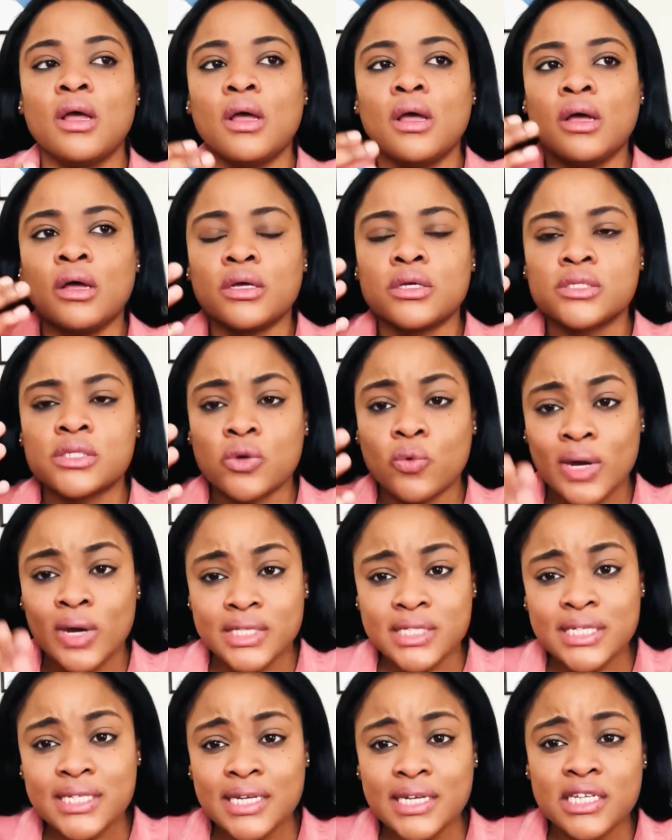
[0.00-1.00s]
So once you
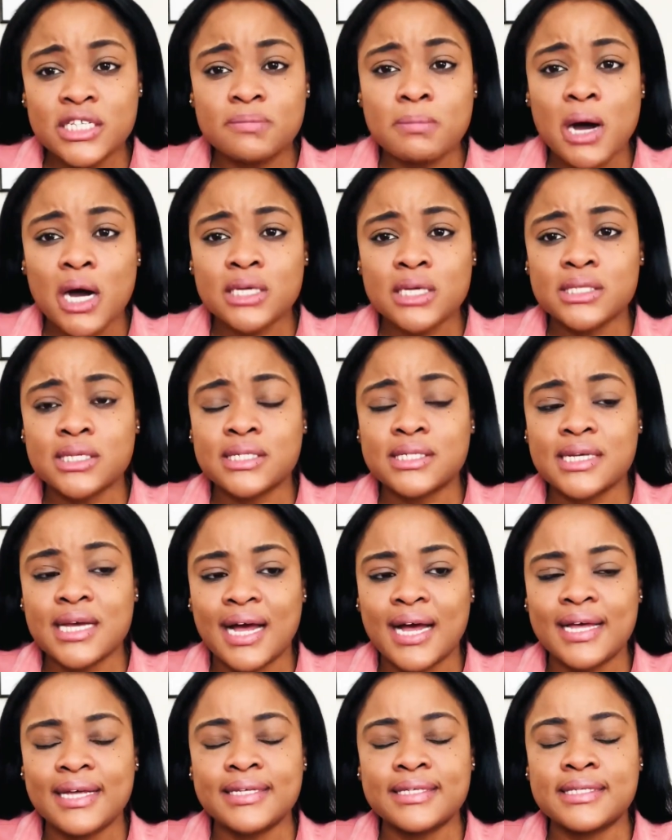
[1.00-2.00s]
tick these boxes,
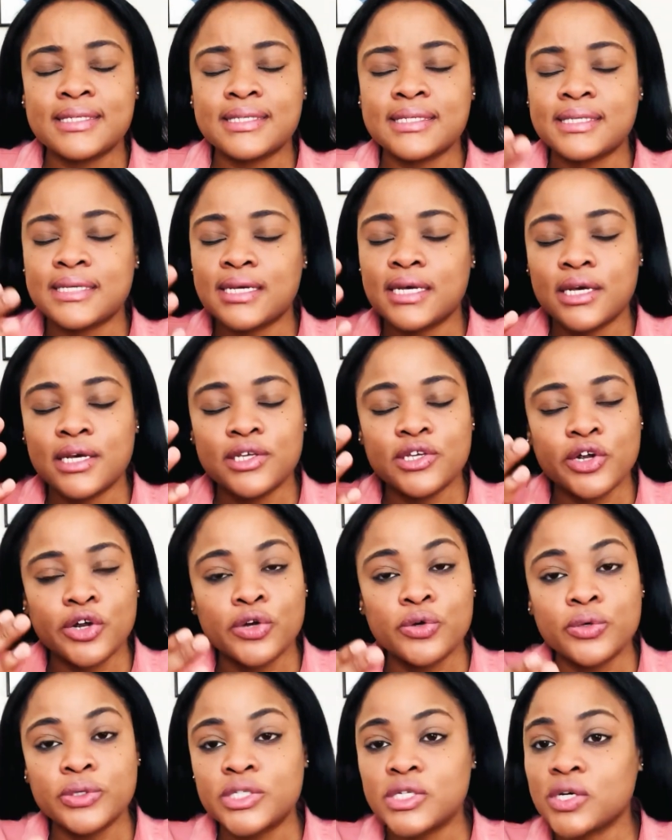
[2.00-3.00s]
guys, you're
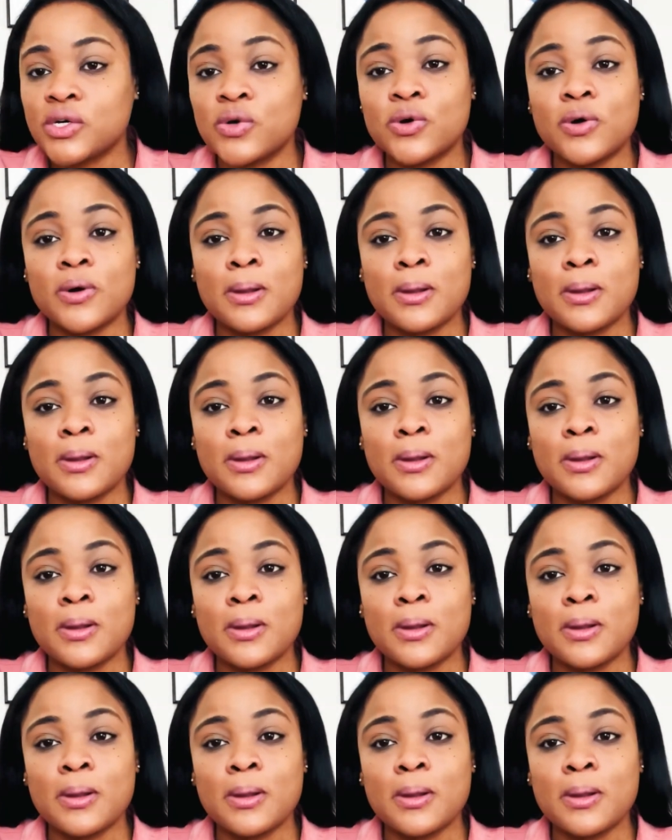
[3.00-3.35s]
good to go.